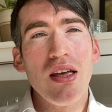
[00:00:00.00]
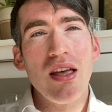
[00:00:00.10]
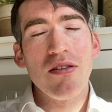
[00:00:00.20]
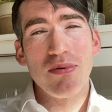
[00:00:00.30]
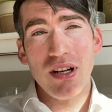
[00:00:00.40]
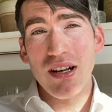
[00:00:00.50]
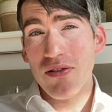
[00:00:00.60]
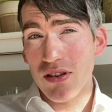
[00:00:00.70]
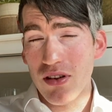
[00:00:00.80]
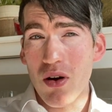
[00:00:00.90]
particularly if
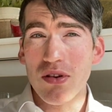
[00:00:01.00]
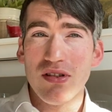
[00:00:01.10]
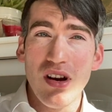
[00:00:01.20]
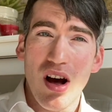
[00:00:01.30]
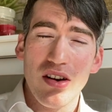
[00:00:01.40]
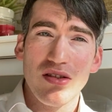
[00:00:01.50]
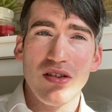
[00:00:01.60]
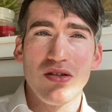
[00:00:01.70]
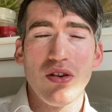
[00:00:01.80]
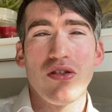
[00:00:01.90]
the stone is not
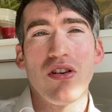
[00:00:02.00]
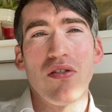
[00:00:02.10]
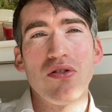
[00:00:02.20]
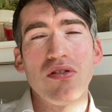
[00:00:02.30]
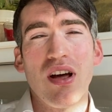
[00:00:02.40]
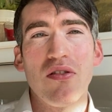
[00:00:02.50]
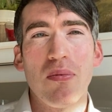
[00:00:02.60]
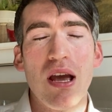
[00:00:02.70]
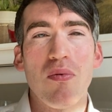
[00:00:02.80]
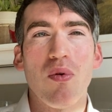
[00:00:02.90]
certed or if it doesn't have the
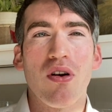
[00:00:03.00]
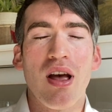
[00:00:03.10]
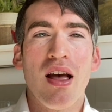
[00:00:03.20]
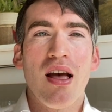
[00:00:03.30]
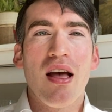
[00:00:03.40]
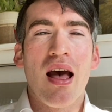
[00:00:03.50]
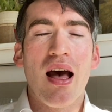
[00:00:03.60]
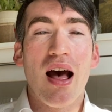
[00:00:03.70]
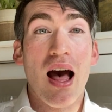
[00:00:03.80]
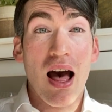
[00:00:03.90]
paperwork,
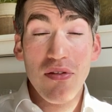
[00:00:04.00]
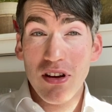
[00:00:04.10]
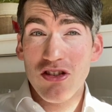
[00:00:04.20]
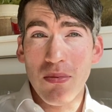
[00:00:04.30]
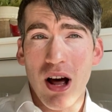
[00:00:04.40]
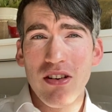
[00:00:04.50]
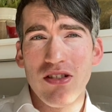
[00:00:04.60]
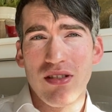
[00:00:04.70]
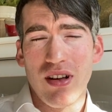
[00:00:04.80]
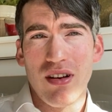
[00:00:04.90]
have they
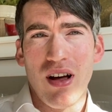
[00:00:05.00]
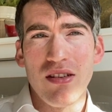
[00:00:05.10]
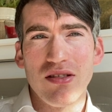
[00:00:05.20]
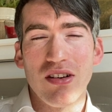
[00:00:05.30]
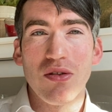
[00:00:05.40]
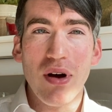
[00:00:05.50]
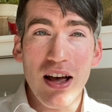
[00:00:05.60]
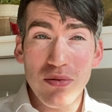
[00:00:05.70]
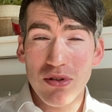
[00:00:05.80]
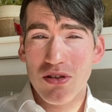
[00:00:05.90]
gemologists on site? So
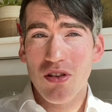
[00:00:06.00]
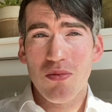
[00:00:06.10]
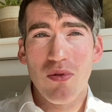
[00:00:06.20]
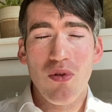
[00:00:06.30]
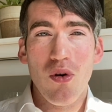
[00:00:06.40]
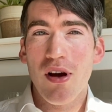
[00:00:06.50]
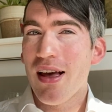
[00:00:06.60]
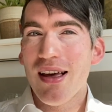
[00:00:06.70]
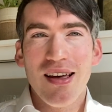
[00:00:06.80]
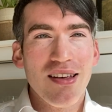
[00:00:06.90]
as we discussed before,
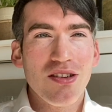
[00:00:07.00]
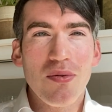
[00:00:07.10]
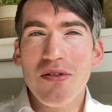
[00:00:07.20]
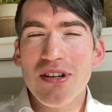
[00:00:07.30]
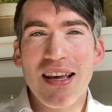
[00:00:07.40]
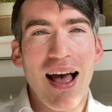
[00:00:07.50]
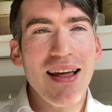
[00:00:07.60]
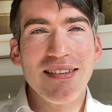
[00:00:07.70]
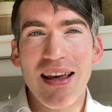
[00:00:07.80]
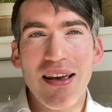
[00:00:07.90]
sometimes you
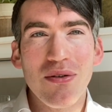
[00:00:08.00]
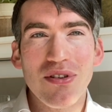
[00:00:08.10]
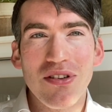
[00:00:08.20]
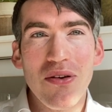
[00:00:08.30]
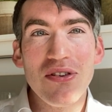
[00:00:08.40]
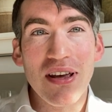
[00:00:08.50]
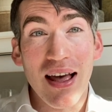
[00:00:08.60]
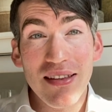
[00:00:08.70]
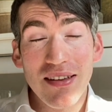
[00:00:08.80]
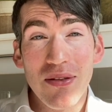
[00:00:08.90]
can't take out the stones, you
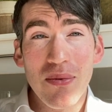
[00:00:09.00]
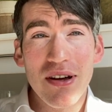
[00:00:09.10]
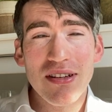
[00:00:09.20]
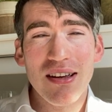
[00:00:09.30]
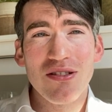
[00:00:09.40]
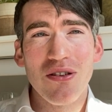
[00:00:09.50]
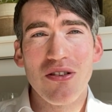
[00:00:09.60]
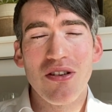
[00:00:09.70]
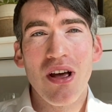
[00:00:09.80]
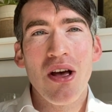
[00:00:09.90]
can't send them away to get
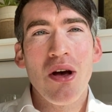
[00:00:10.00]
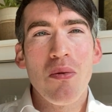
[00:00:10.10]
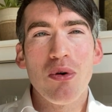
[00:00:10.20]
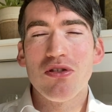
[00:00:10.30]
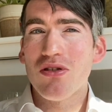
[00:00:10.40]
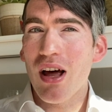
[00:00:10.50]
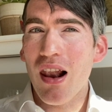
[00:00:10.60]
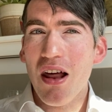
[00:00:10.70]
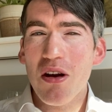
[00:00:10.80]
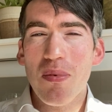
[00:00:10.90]
certed, but a
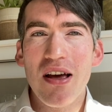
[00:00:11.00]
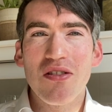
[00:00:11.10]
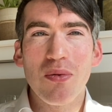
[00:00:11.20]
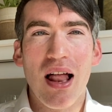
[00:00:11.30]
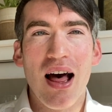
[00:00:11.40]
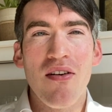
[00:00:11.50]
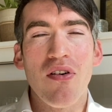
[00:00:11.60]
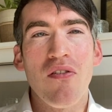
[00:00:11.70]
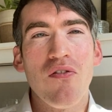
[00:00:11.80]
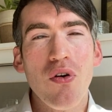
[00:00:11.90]
lot of places will have
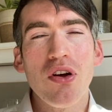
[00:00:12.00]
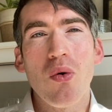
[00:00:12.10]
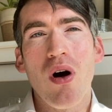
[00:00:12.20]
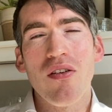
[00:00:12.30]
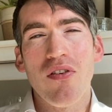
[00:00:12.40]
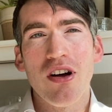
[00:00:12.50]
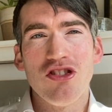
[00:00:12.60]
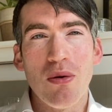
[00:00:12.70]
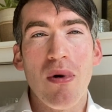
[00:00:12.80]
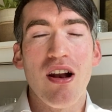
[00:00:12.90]
a fully qualified
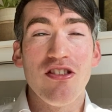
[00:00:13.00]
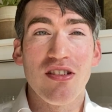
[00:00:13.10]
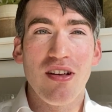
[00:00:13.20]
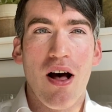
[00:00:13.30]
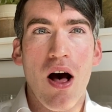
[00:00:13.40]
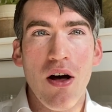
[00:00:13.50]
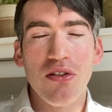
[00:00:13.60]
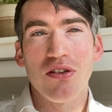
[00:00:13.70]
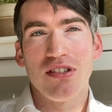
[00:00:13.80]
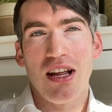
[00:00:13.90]
gemologist on
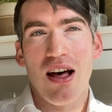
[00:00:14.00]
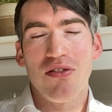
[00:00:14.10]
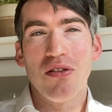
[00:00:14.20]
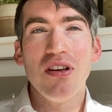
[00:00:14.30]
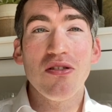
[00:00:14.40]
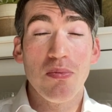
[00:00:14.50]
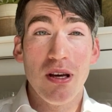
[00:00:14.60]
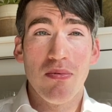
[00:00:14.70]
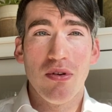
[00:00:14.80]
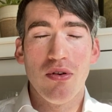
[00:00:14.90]
their staff. So these are
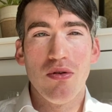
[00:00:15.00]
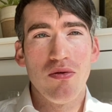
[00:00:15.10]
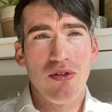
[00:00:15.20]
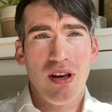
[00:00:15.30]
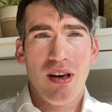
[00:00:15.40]
people who've